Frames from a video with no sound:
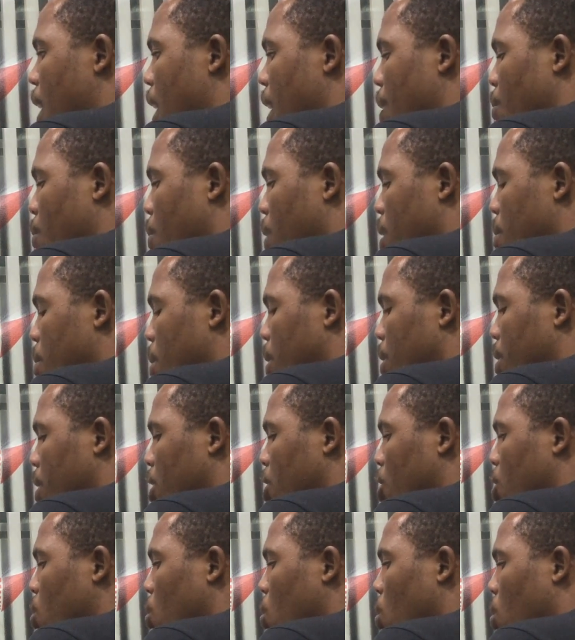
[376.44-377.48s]
And what about
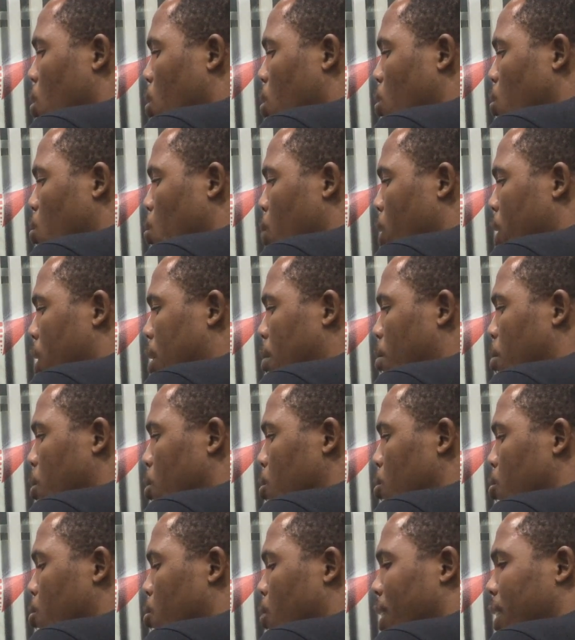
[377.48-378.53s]
the doll with the
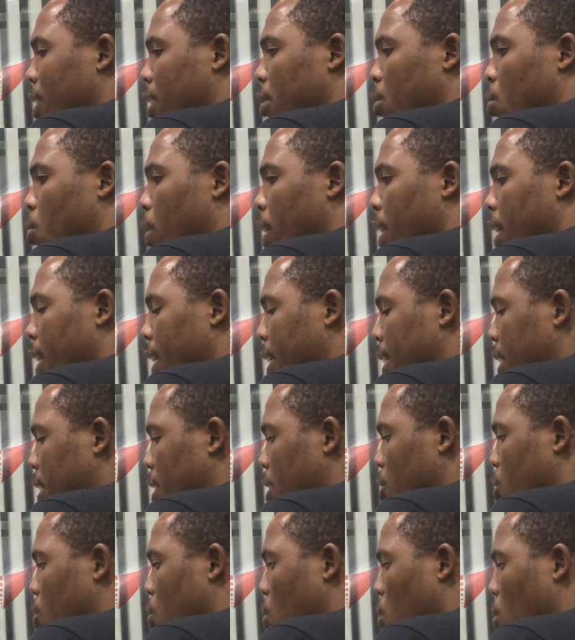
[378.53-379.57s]
blue dress? Where is
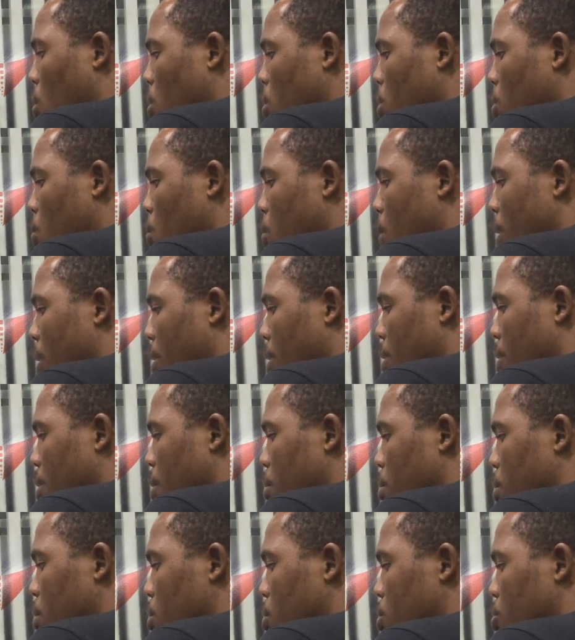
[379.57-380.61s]
the doll with the
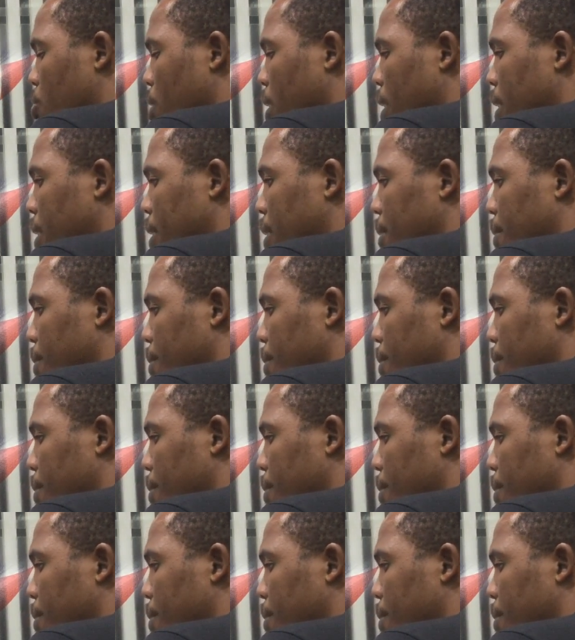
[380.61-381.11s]
blue dress?